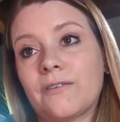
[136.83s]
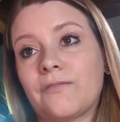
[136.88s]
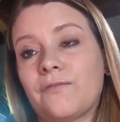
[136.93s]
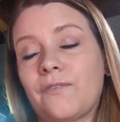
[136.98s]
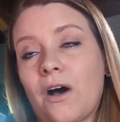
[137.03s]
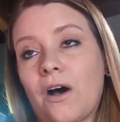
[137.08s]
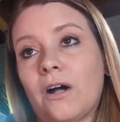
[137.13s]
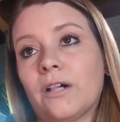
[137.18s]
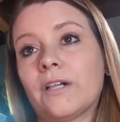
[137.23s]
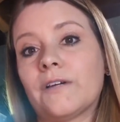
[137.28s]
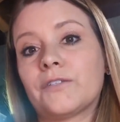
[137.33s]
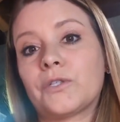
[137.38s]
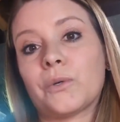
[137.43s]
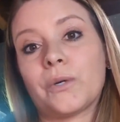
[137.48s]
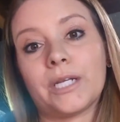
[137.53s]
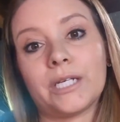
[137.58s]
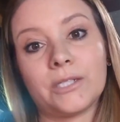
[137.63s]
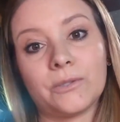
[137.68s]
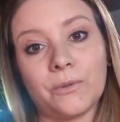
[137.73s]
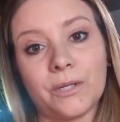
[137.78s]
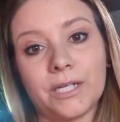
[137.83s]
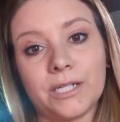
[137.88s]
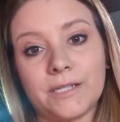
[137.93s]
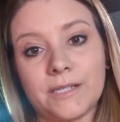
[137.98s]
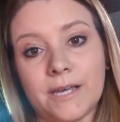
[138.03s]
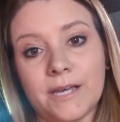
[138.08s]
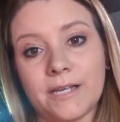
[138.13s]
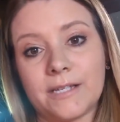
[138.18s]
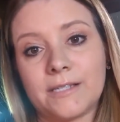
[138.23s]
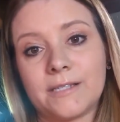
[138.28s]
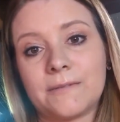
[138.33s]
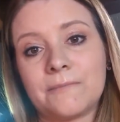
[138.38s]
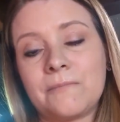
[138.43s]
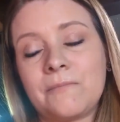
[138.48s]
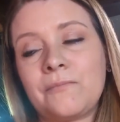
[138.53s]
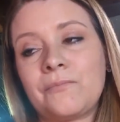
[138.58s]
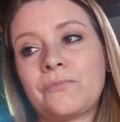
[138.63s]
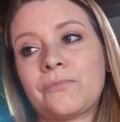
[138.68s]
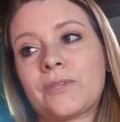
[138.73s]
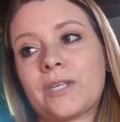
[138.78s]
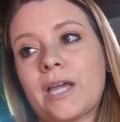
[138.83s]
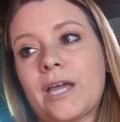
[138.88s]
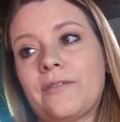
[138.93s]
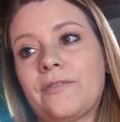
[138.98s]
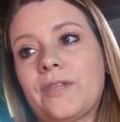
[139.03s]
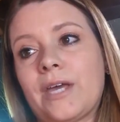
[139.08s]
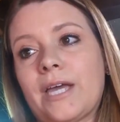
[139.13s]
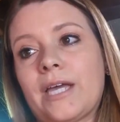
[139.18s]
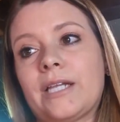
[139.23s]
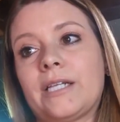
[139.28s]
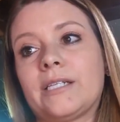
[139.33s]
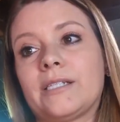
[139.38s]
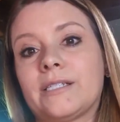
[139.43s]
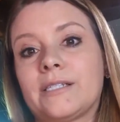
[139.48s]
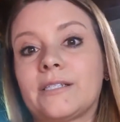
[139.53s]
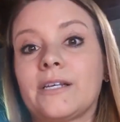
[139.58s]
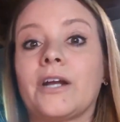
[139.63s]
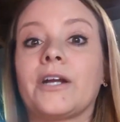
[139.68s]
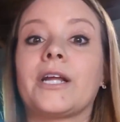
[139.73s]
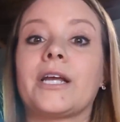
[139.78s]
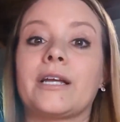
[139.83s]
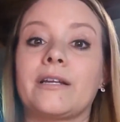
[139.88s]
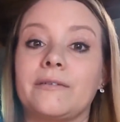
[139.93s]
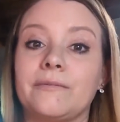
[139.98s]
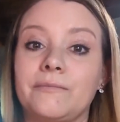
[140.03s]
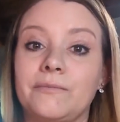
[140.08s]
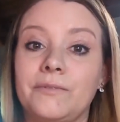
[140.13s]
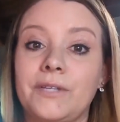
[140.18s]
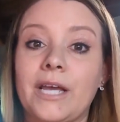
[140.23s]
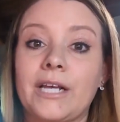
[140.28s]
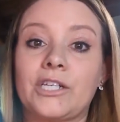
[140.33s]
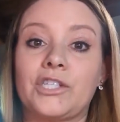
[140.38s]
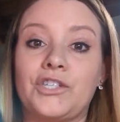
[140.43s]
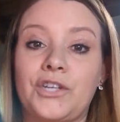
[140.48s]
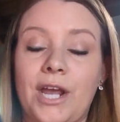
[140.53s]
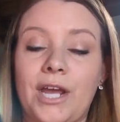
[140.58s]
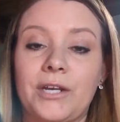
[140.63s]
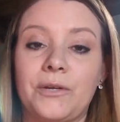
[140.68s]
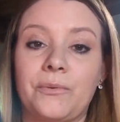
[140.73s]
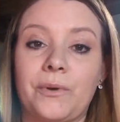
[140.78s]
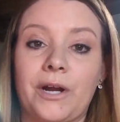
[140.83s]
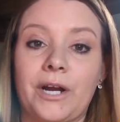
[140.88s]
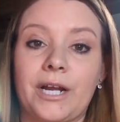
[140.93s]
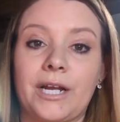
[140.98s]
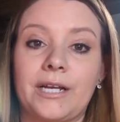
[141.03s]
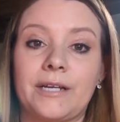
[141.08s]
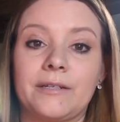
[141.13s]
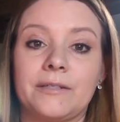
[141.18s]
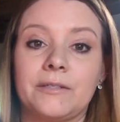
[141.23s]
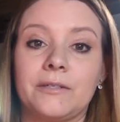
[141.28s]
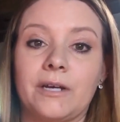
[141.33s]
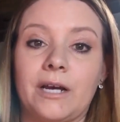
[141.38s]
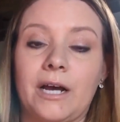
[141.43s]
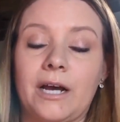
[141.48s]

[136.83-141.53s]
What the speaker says: the fall of 2026, and then starting next January,